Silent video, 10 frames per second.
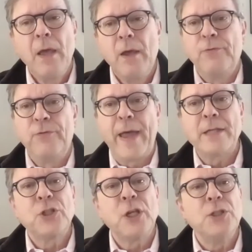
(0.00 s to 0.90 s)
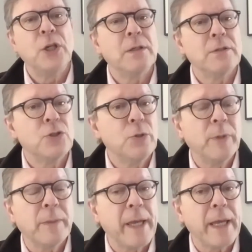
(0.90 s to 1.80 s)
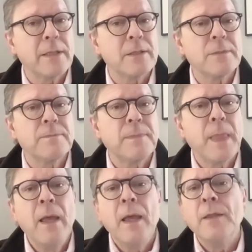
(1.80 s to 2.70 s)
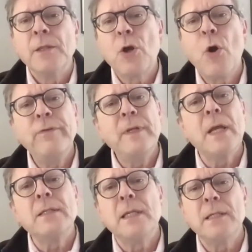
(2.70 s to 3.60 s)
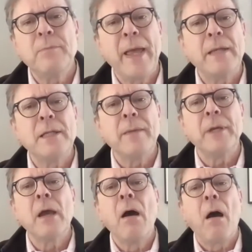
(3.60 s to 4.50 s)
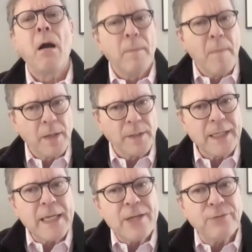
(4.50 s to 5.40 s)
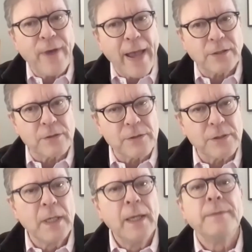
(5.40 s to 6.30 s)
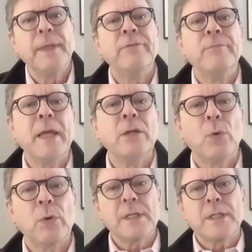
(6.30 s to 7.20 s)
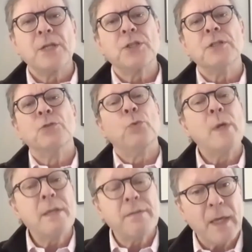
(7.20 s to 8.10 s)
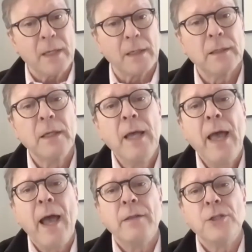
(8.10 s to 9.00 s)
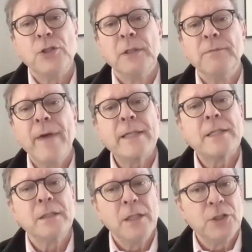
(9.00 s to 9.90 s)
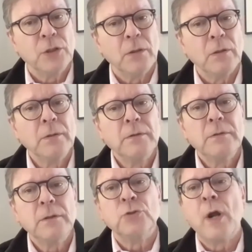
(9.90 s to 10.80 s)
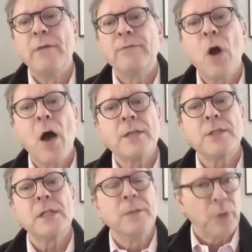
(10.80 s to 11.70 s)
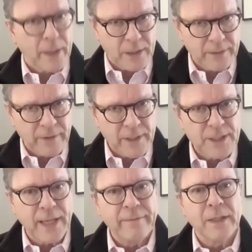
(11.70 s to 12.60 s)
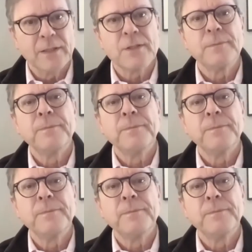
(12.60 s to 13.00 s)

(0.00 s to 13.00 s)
fast-changing consumer demands, and the COVID-19 pandemic are among the key factors that have made organizations rethink how they should invest in digital to drive cost and productivity savings.